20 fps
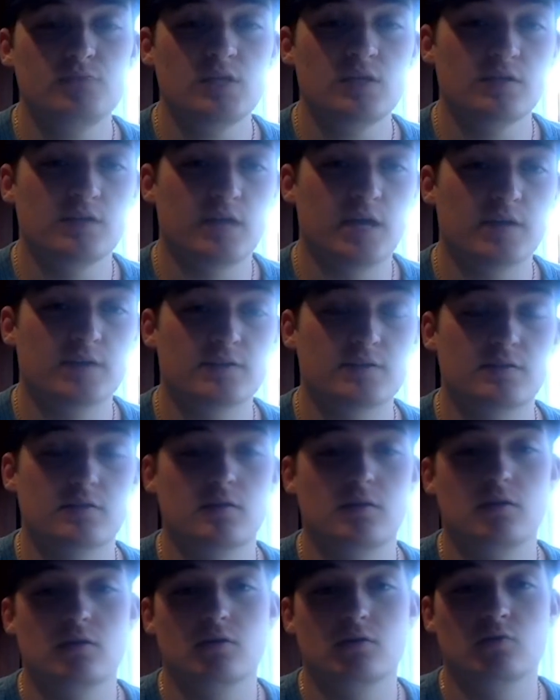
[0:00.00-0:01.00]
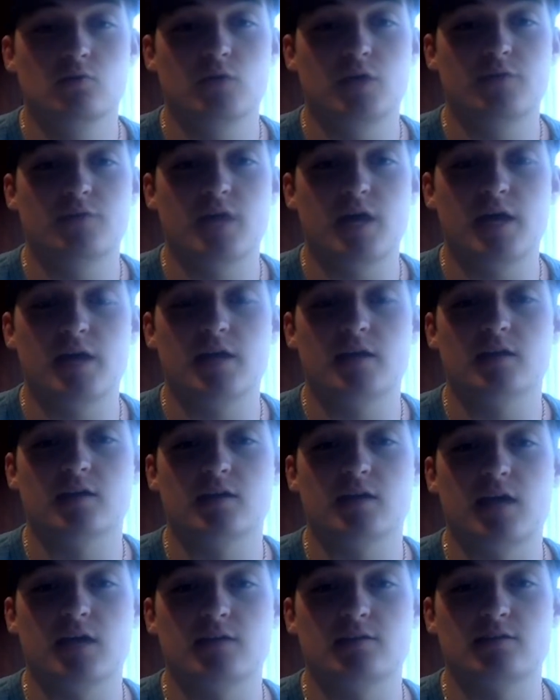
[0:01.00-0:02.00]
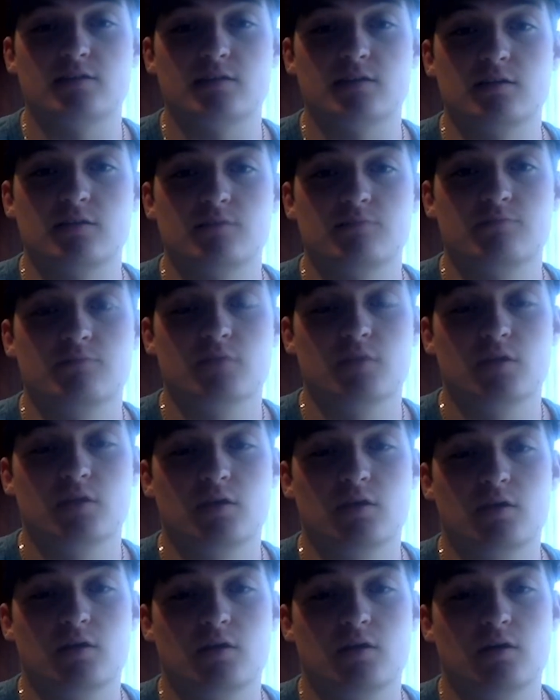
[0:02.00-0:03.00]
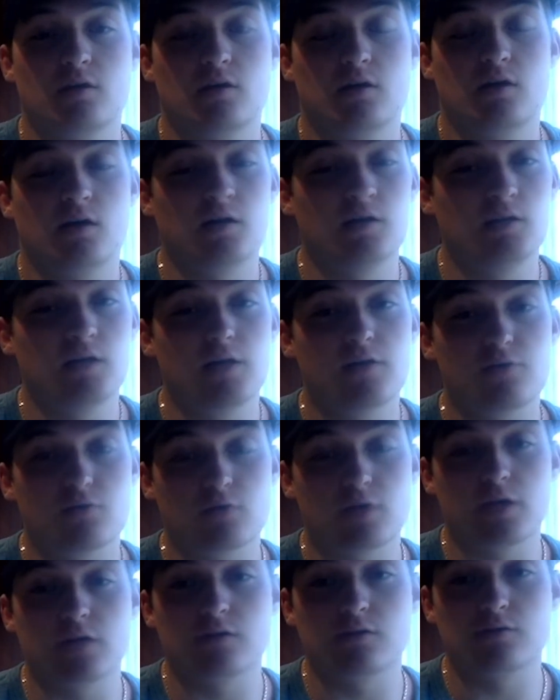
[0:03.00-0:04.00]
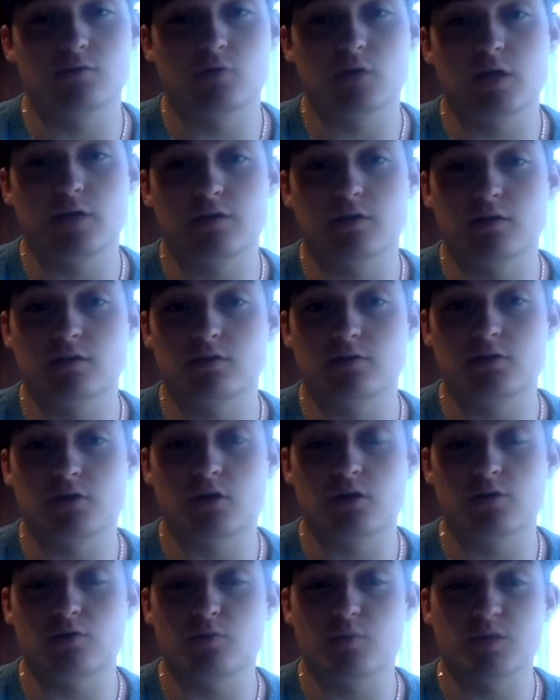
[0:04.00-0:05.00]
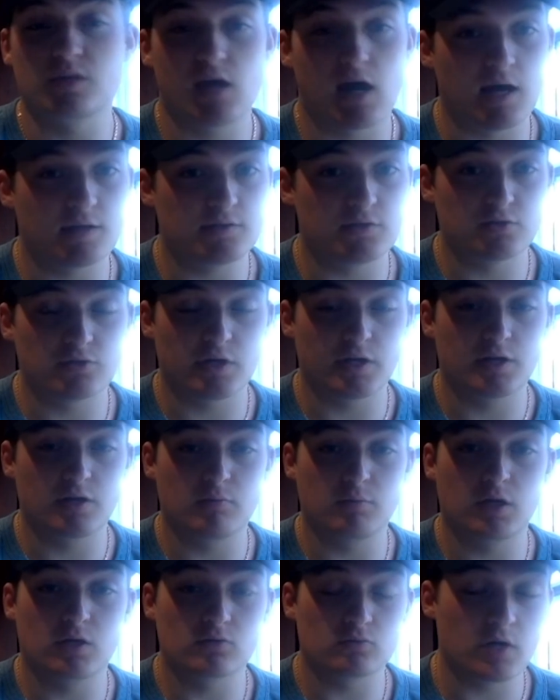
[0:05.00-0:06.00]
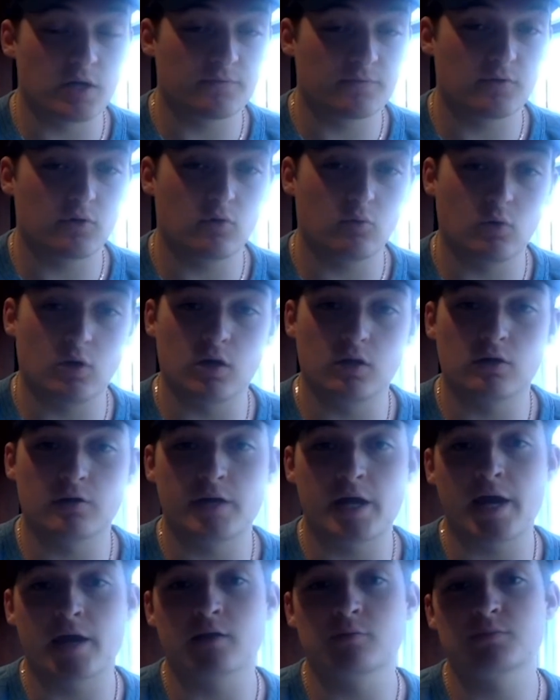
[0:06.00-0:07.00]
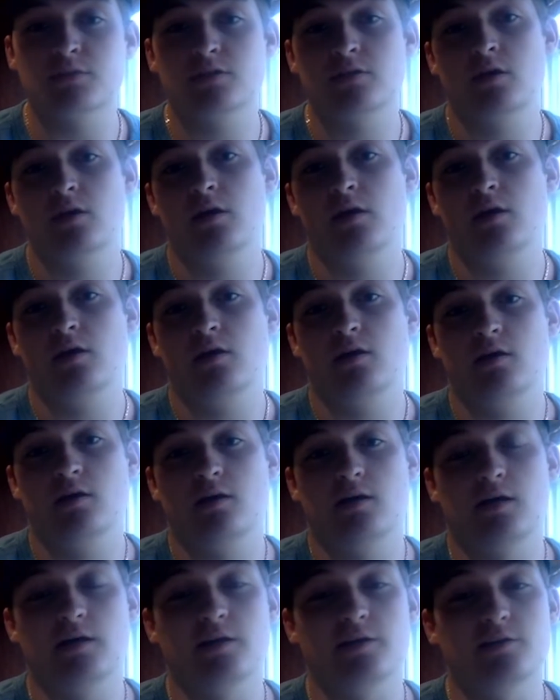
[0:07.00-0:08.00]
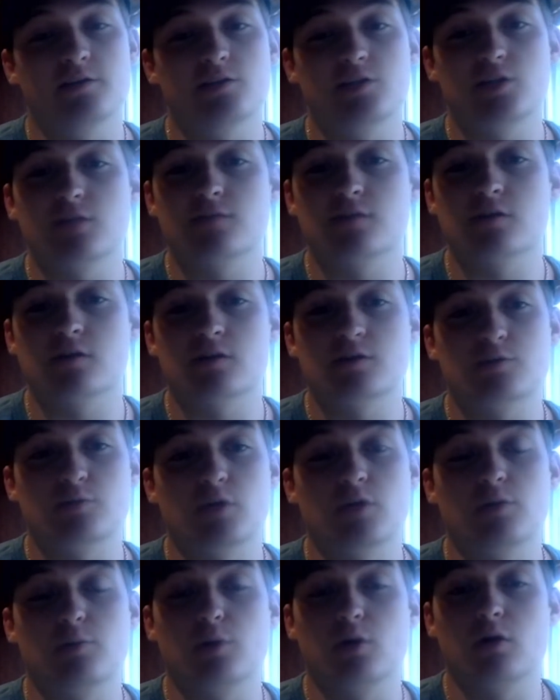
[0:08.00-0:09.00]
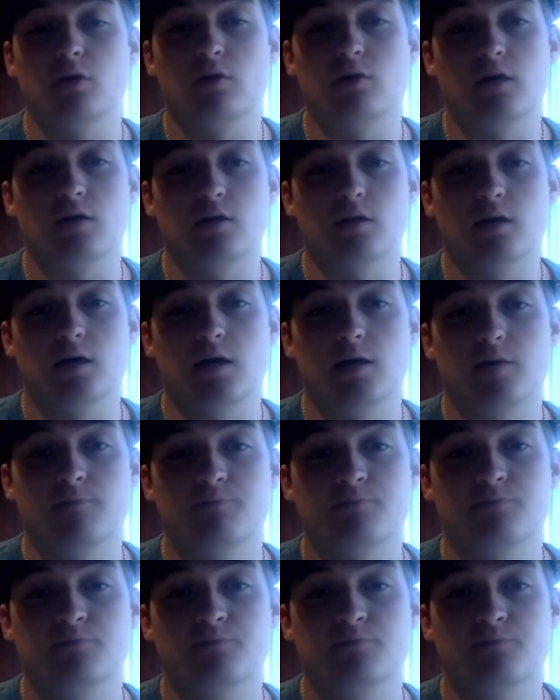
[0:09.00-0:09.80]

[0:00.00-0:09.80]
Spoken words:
Next, we have the headache in Kansas City. Unlike the Raiders, where I think the targets will be concentrated among Renfro, Waller, and Adams, I think the Chiefs are going to spread the ball around a lot.